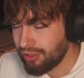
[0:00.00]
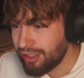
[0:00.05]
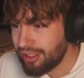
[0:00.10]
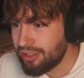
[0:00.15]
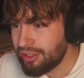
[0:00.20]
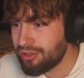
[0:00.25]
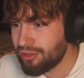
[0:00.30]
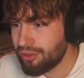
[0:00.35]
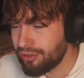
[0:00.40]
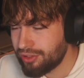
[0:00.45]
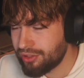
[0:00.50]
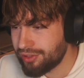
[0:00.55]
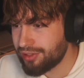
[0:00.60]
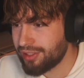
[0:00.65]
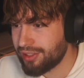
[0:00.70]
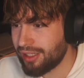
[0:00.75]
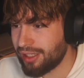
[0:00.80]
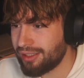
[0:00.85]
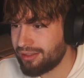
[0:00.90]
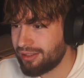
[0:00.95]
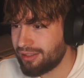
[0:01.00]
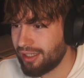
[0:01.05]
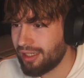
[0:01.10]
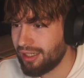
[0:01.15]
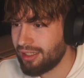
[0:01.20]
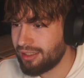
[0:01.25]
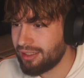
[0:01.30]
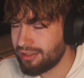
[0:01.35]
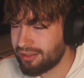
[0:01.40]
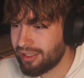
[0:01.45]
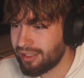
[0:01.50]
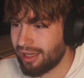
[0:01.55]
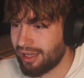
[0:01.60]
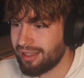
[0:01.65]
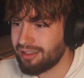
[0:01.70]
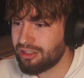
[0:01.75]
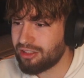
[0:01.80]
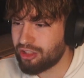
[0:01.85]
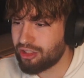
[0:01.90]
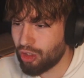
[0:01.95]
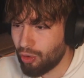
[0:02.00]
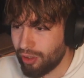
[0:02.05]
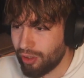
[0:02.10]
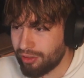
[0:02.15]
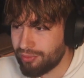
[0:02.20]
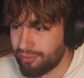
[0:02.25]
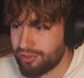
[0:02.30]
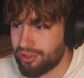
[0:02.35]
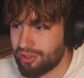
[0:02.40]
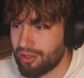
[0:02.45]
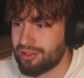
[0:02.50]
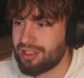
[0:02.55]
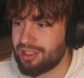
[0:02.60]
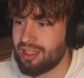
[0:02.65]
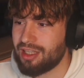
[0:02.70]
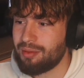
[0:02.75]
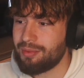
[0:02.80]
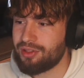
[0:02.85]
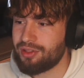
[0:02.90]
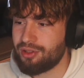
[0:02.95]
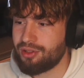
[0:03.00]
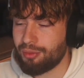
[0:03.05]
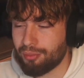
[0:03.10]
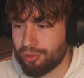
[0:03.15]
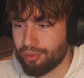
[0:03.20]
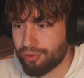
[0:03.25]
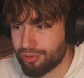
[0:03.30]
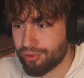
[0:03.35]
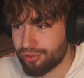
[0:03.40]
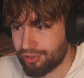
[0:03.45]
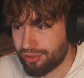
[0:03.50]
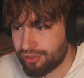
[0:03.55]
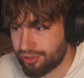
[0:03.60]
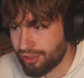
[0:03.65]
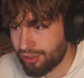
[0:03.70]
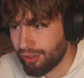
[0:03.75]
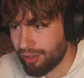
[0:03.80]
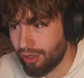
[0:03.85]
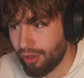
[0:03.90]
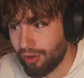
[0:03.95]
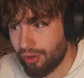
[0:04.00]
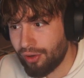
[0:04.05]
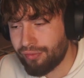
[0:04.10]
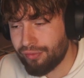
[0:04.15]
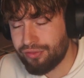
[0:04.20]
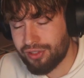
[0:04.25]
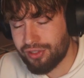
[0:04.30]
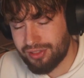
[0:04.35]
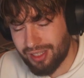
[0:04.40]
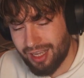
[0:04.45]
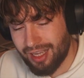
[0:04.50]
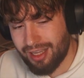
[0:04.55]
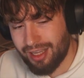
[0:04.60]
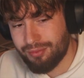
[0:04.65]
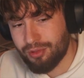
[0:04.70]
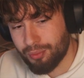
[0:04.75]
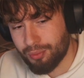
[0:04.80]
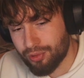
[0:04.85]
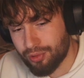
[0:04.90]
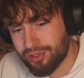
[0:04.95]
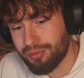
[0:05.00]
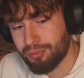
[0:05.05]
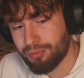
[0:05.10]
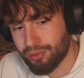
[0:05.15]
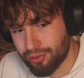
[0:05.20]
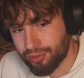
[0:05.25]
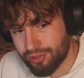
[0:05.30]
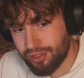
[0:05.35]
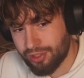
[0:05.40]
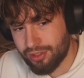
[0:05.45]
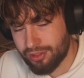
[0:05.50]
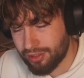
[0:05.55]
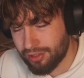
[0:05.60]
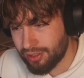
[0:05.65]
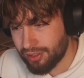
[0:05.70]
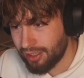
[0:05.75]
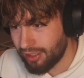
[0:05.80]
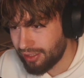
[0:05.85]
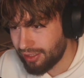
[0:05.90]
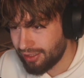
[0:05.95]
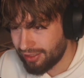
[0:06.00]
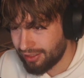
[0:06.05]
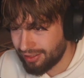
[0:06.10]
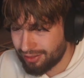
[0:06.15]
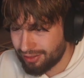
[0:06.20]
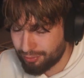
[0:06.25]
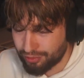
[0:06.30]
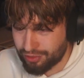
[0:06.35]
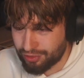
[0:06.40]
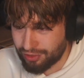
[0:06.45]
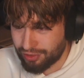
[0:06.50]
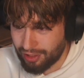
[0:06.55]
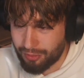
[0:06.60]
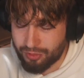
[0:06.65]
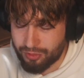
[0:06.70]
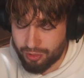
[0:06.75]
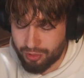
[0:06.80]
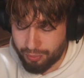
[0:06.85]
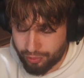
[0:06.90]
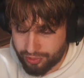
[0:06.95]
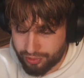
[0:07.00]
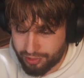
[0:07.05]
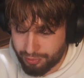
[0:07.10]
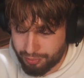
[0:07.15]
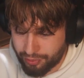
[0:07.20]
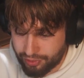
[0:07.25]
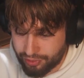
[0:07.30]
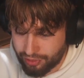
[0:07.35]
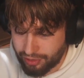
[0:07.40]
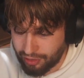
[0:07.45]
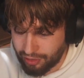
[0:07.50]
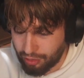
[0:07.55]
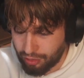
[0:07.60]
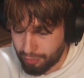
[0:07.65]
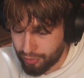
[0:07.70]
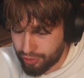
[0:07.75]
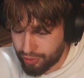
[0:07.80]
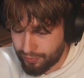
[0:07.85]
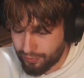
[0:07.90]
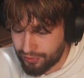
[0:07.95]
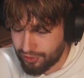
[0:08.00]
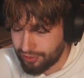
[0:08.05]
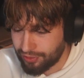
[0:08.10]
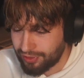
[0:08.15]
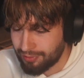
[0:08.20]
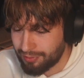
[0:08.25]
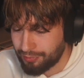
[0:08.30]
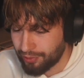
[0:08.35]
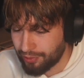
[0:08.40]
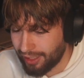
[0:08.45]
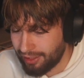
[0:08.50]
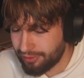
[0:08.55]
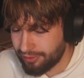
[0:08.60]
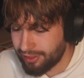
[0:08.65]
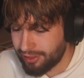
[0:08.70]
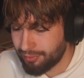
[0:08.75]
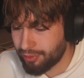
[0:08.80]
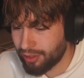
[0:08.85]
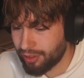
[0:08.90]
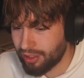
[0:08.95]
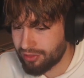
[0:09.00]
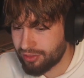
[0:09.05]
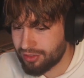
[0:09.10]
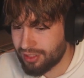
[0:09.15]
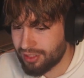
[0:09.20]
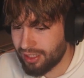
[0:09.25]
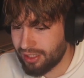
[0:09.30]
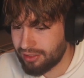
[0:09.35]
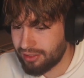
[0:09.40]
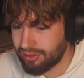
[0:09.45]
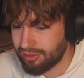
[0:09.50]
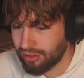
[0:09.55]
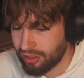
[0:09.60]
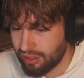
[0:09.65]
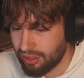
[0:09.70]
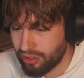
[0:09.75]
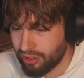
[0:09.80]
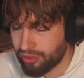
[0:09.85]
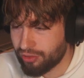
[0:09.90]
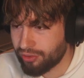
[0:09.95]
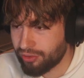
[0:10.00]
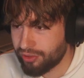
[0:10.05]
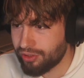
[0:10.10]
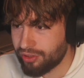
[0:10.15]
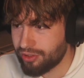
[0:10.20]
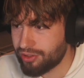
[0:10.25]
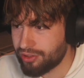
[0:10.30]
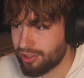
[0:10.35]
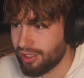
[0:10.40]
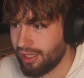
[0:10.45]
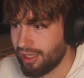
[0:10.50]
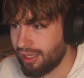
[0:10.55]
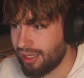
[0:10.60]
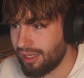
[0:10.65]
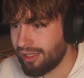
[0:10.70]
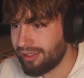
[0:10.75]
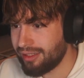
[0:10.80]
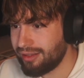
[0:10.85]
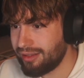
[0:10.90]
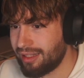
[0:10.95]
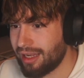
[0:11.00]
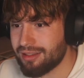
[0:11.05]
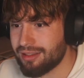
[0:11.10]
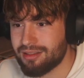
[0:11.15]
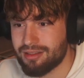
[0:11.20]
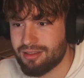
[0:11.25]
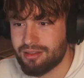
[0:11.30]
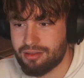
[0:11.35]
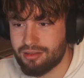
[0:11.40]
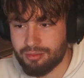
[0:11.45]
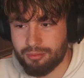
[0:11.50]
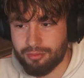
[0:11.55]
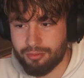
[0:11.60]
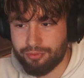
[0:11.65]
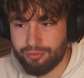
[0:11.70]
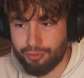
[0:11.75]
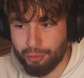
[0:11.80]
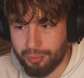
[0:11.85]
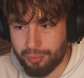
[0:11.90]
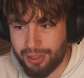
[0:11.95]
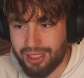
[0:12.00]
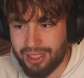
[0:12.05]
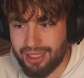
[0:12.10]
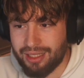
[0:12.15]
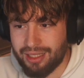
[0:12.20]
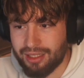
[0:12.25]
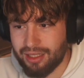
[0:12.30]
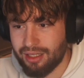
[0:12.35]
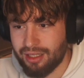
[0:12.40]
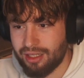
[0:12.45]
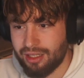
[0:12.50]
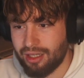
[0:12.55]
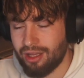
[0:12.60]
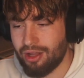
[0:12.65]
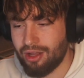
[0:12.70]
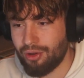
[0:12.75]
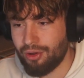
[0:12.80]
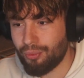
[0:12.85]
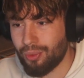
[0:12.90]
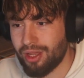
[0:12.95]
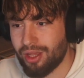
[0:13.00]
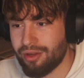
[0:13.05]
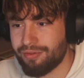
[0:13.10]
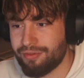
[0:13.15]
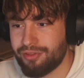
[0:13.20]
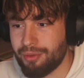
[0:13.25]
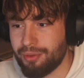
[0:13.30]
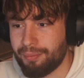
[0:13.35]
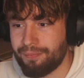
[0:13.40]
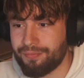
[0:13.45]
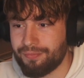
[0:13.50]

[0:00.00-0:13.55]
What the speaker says: need to understand that going with your team is the most of the time the most important. Most of the time it's the most important that you push with your team, you help them going on side, you clear corners. That's, for me, one of the